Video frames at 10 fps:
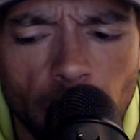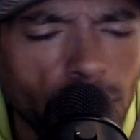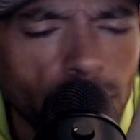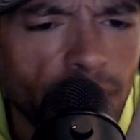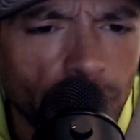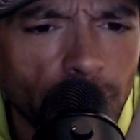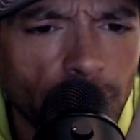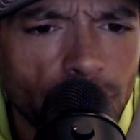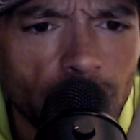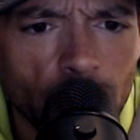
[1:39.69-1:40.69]
If you're
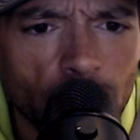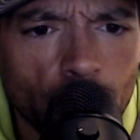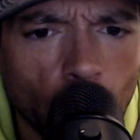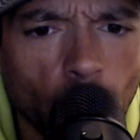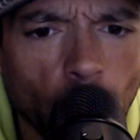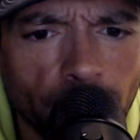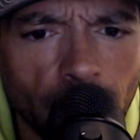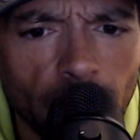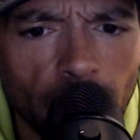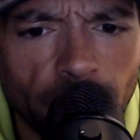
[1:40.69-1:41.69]
interested in
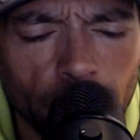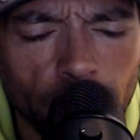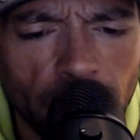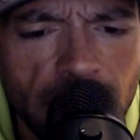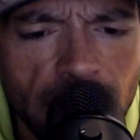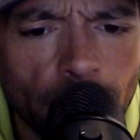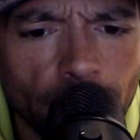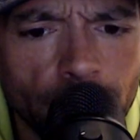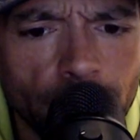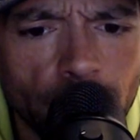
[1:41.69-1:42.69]
trolling for
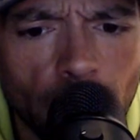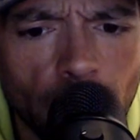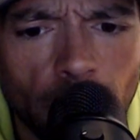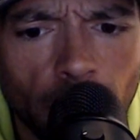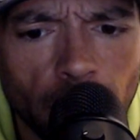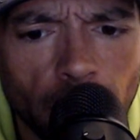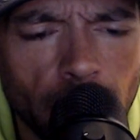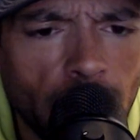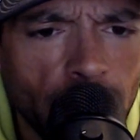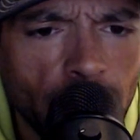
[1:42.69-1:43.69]
Lakers
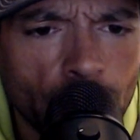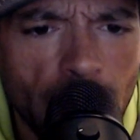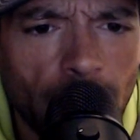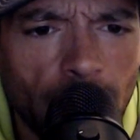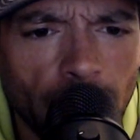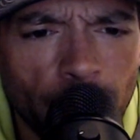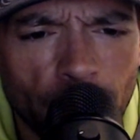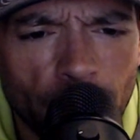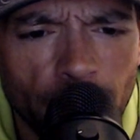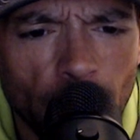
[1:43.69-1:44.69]
and trout and pretty
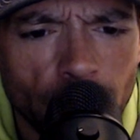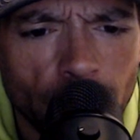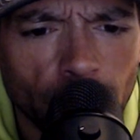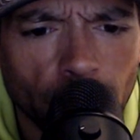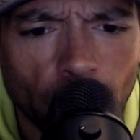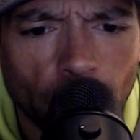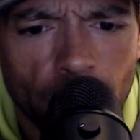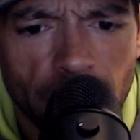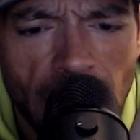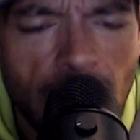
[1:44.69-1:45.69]
much
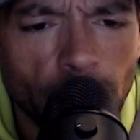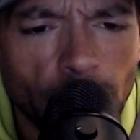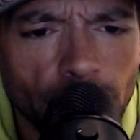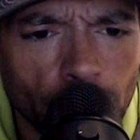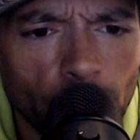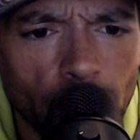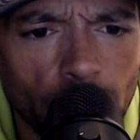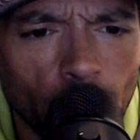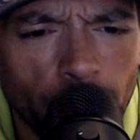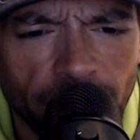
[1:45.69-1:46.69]
learning how to do it
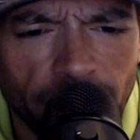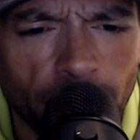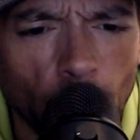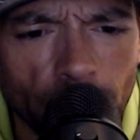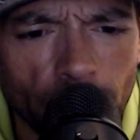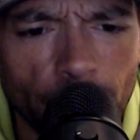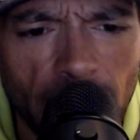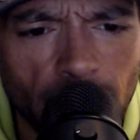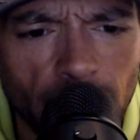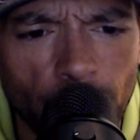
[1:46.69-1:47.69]
before you
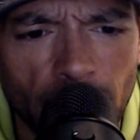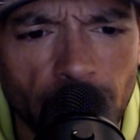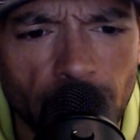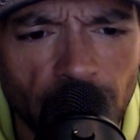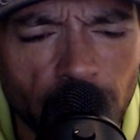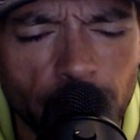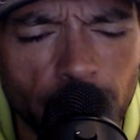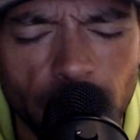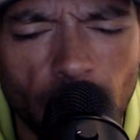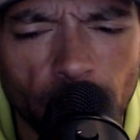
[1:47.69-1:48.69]
make the big investment,
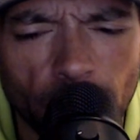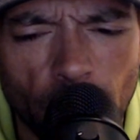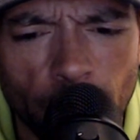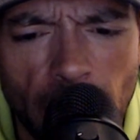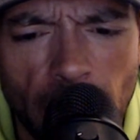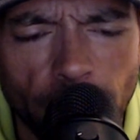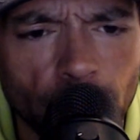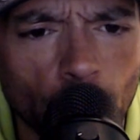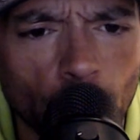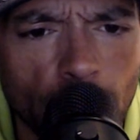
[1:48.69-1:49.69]
Yellow Dog Paddle is a
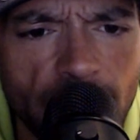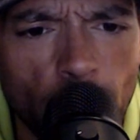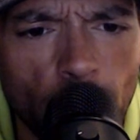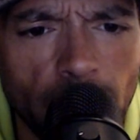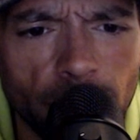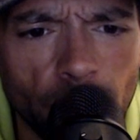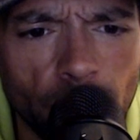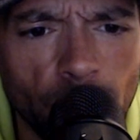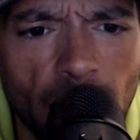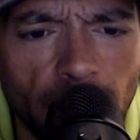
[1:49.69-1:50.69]
great way to do
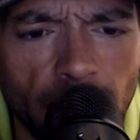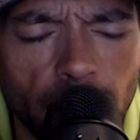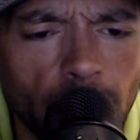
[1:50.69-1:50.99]
that.